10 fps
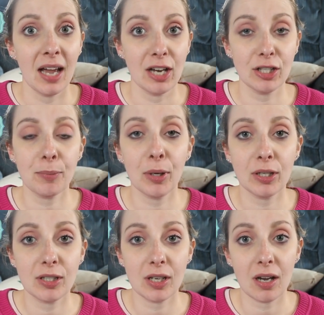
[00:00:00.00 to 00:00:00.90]
I just
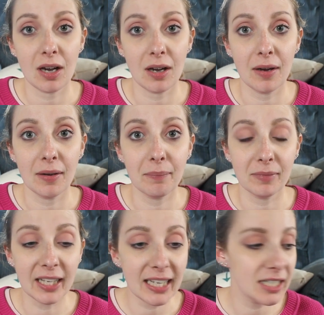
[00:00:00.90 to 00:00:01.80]
put, uh,
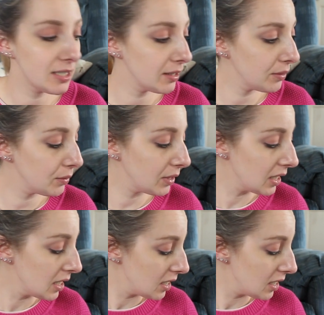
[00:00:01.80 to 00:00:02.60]
Lincoln to